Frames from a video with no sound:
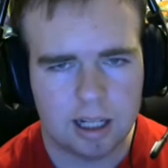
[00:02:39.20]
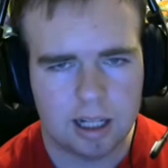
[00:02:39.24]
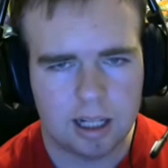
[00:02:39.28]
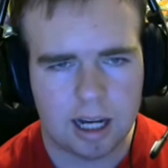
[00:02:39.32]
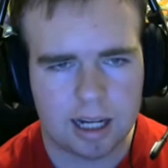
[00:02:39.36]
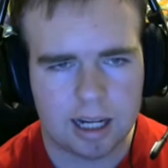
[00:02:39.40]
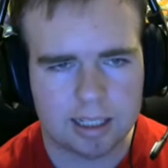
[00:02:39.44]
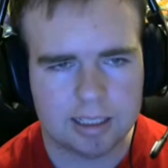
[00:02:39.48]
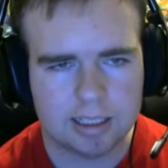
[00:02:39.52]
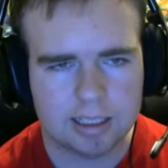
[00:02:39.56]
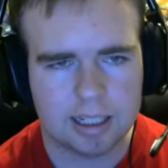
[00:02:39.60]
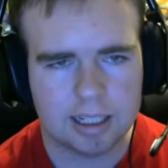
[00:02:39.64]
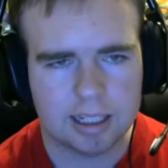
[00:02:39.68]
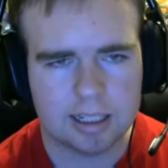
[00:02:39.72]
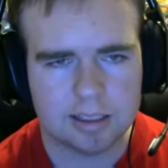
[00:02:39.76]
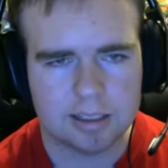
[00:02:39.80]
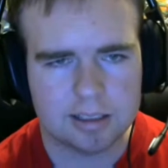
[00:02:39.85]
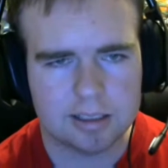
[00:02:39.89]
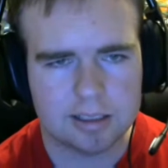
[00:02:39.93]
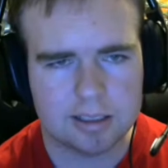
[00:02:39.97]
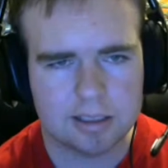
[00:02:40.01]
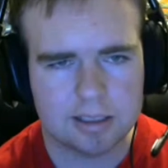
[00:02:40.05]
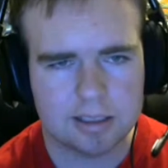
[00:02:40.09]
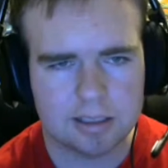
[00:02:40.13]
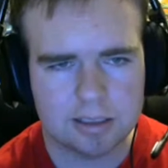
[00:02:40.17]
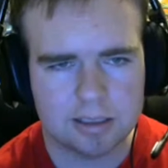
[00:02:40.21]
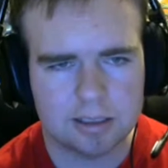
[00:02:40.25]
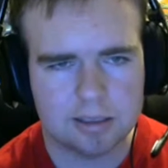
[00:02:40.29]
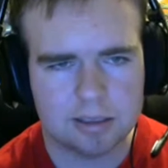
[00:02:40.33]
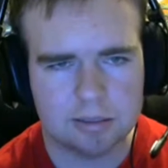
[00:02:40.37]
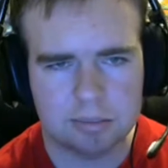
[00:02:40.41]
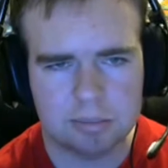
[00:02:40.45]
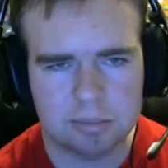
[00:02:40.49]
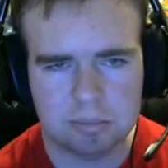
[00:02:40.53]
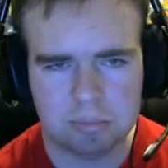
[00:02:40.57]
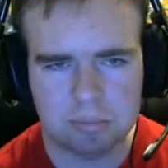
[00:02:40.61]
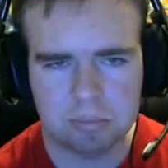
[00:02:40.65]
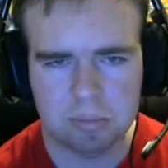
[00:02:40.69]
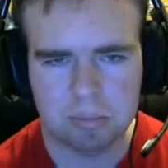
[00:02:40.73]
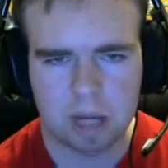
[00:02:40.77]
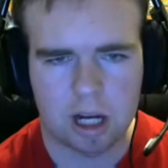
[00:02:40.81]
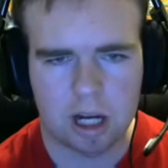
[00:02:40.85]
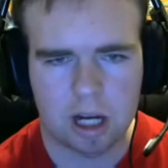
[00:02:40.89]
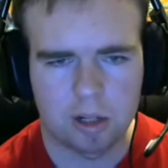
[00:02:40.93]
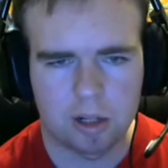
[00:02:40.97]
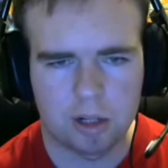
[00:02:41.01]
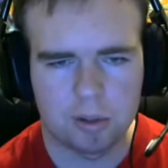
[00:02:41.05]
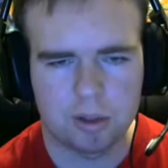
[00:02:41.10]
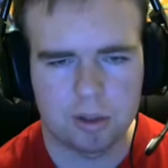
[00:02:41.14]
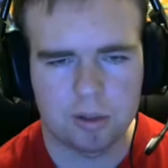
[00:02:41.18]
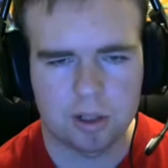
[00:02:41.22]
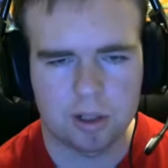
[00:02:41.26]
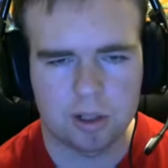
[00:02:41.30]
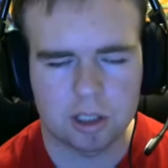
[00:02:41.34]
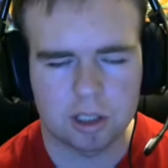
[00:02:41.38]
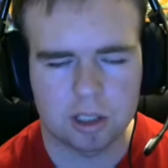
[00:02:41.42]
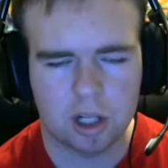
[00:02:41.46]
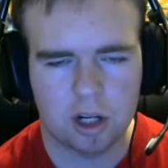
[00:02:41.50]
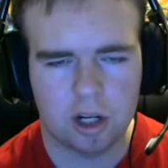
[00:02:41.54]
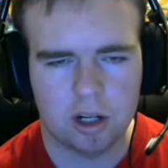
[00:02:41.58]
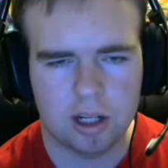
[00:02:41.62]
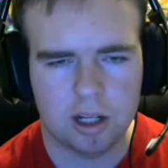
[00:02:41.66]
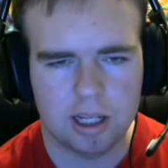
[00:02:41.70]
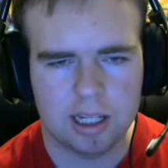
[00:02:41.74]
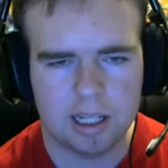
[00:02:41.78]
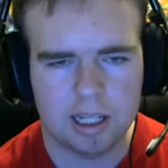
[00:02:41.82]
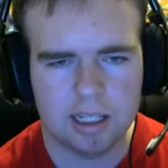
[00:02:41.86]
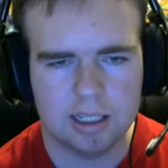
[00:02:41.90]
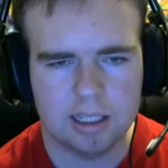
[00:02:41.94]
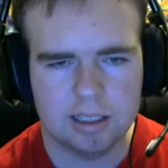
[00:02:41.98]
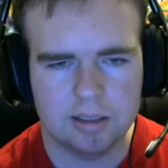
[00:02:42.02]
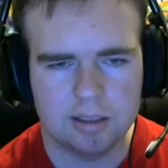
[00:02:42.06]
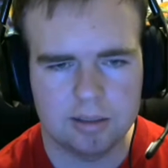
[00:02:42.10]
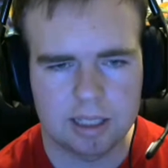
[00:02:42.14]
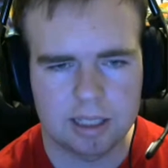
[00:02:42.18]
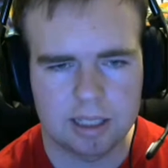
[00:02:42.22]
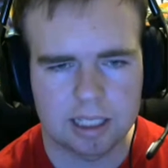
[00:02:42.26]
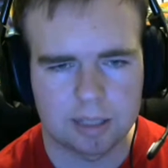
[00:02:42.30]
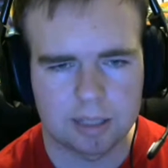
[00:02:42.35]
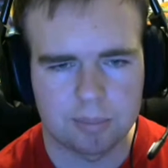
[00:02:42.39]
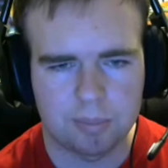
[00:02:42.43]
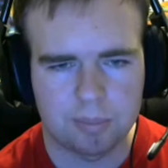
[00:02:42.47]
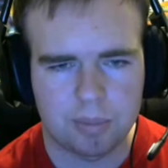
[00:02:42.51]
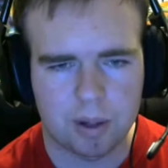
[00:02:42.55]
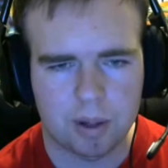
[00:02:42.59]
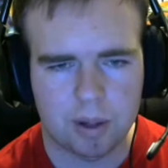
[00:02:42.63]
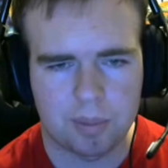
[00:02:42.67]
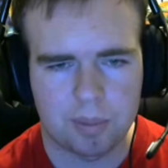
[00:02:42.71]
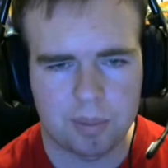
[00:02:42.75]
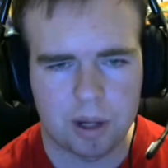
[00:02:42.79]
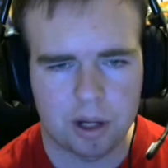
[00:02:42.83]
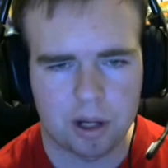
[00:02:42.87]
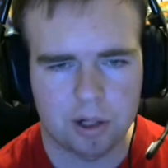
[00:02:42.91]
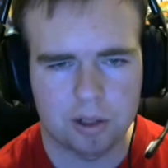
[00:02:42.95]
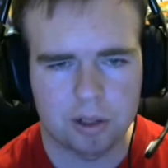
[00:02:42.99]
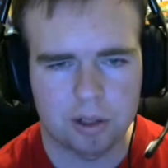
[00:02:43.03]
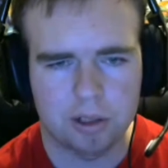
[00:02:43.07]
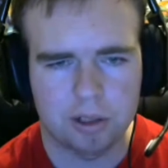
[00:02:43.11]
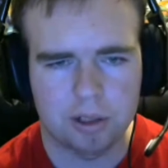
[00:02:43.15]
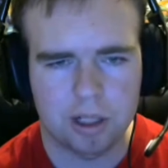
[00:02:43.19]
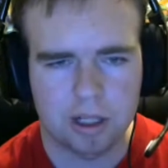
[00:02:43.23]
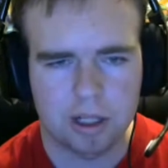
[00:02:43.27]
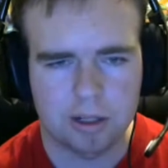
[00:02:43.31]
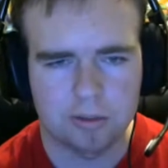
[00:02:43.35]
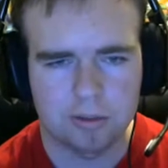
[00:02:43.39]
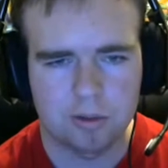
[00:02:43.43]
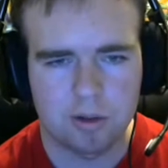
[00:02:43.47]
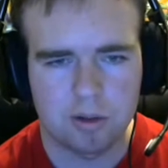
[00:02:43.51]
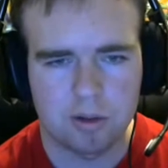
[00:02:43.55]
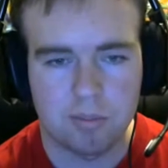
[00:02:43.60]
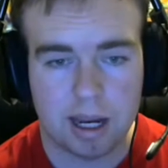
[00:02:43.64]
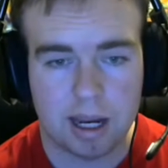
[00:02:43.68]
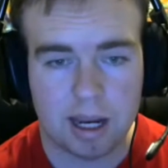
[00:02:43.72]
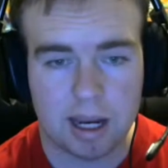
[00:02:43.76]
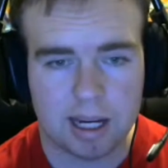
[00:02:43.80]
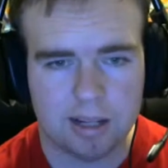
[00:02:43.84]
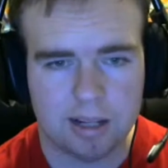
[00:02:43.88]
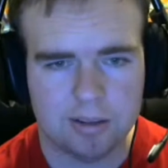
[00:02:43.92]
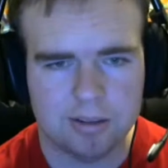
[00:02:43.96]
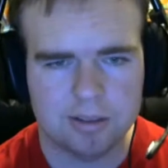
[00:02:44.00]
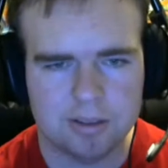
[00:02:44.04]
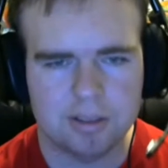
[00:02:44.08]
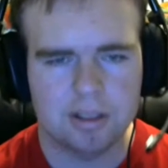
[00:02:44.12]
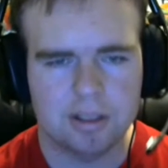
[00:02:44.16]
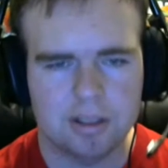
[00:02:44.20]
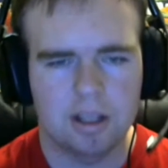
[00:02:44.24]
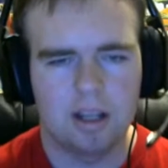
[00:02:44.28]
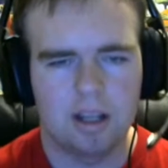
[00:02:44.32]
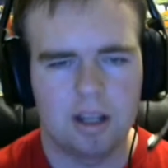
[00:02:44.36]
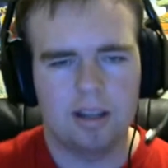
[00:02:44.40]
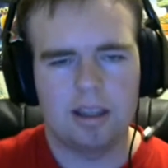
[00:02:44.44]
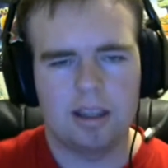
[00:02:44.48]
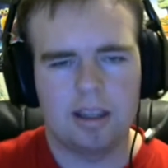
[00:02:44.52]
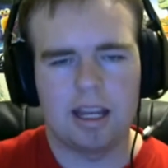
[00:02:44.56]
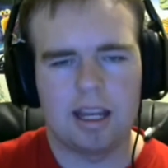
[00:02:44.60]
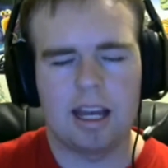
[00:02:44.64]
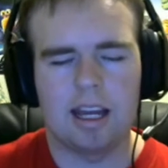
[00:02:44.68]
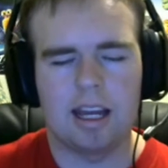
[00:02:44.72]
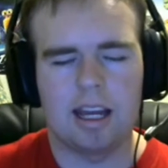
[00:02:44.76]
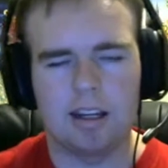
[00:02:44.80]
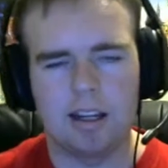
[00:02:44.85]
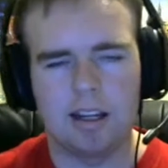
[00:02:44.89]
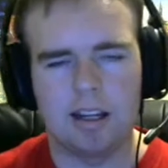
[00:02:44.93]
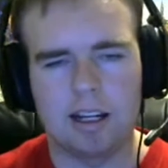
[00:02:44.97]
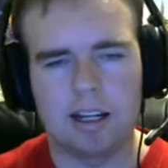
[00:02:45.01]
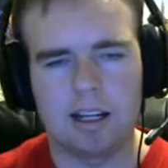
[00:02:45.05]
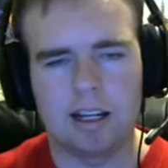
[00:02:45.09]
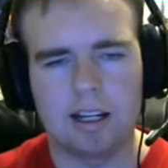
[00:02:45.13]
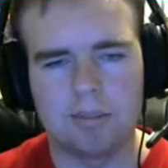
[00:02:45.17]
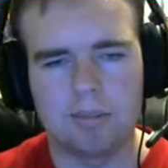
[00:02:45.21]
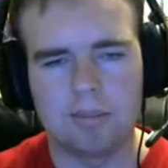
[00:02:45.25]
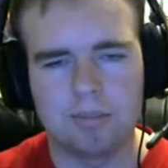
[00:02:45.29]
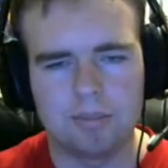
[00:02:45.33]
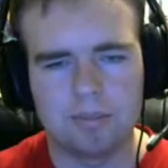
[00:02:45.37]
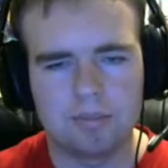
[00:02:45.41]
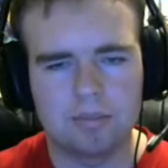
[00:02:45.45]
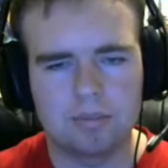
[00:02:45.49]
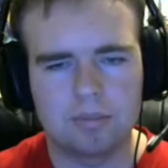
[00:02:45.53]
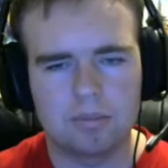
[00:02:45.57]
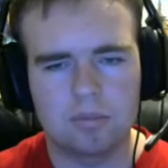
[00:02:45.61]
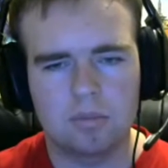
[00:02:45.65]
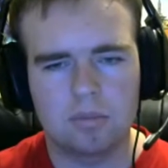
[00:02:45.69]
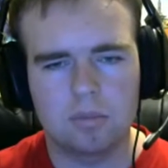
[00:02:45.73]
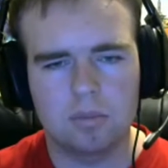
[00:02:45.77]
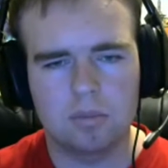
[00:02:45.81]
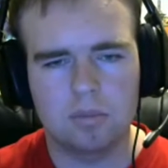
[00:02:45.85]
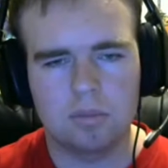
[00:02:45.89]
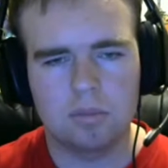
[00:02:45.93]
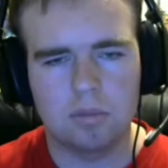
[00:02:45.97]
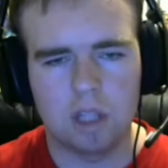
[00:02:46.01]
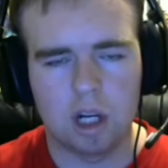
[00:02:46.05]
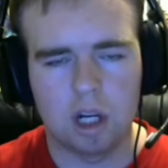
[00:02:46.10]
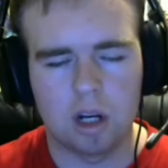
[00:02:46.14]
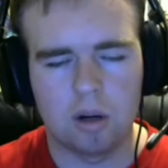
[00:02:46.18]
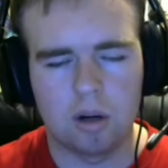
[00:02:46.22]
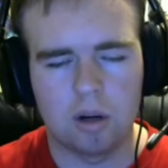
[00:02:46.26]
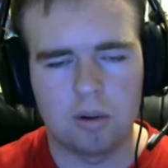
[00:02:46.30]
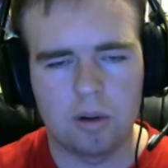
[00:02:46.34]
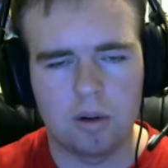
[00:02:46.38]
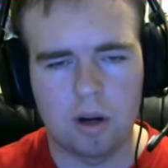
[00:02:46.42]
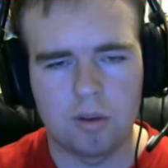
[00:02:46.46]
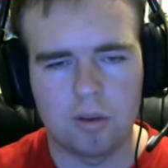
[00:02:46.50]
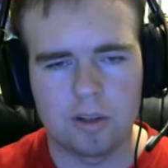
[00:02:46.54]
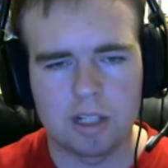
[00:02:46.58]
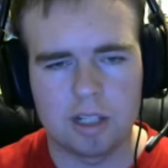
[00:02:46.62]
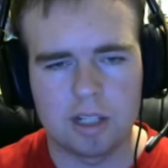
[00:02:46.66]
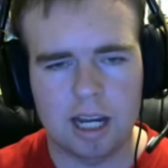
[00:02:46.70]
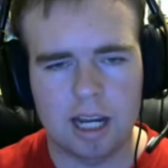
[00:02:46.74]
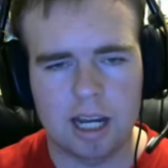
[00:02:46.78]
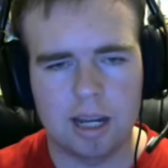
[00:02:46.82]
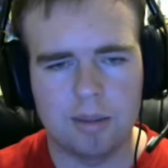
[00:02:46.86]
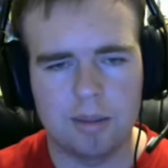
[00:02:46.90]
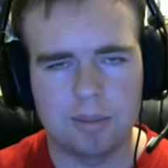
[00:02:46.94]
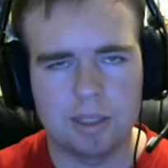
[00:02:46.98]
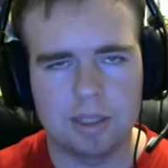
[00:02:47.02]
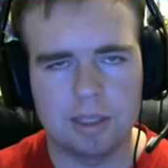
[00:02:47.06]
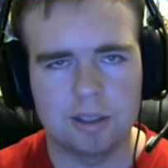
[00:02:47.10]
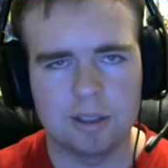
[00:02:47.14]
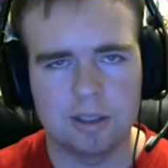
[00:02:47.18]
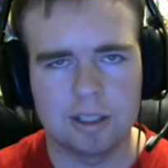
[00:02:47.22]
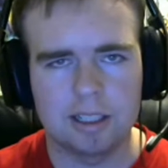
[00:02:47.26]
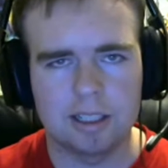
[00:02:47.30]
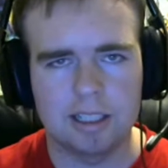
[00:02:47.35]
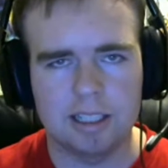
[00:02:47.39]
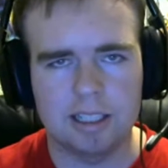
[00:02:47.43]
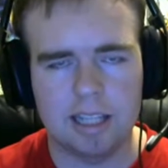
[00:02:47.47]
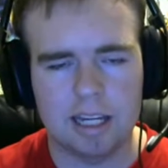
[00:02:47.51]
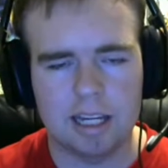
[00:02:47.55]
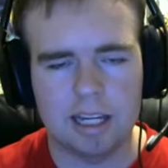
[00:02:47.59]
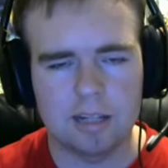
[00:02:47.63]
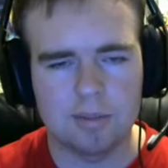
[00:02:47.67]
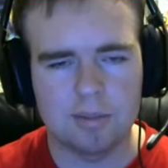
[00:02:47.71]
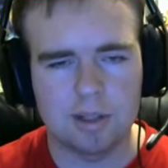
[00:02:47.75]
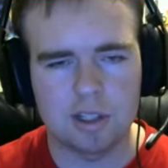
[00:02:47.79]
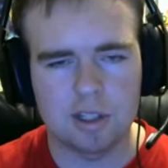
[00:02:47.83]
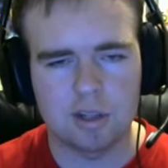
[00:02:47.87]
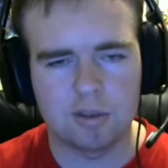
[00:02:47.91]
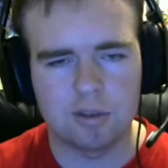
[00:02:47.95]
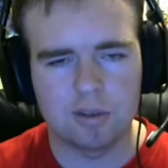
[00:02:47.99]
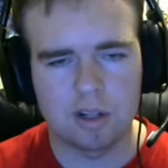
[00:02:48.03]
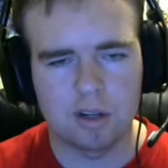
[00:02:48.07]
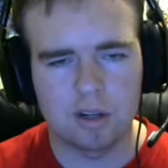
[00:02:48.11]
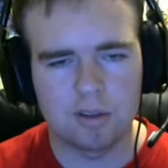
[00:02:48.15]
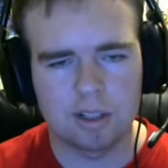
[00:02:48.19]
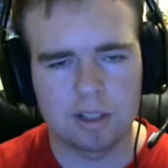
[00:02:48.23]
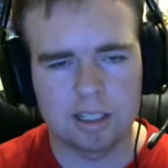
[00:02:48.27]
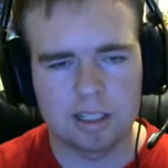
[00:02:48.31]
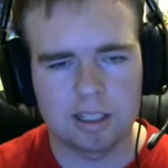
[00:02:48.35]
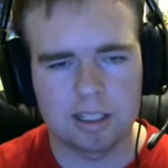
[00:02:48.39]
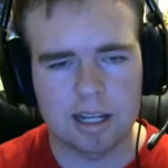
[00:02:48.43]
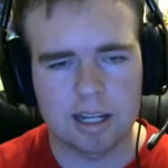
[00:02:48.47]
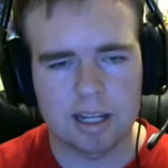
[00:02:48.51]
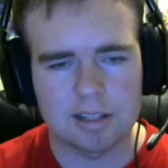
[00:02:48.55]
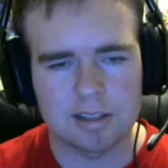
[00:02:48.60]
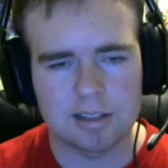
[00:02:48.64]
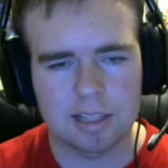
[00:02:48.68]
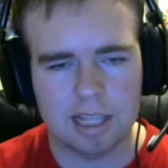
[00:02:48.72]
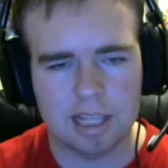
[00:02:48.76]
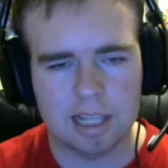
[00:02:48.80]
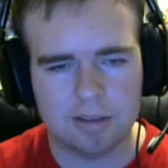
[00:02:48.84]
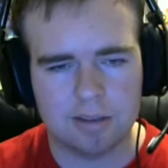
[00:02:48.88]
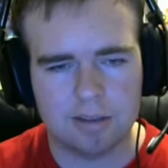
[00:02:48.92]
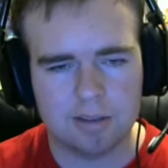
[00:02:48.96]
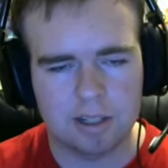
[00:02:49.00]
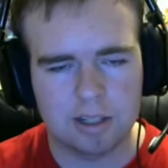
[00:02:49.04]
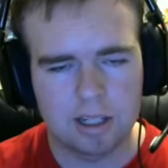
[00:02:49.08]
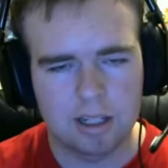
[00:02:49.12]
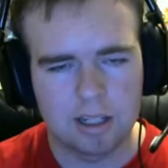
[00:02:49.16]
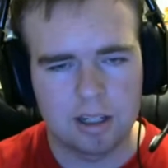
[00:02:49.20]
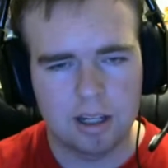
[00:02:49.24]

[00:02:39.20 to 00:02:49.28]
I guess, I don't know what you want to call it, like a puddle of remains that, over time, killing the enemies over and over again has left.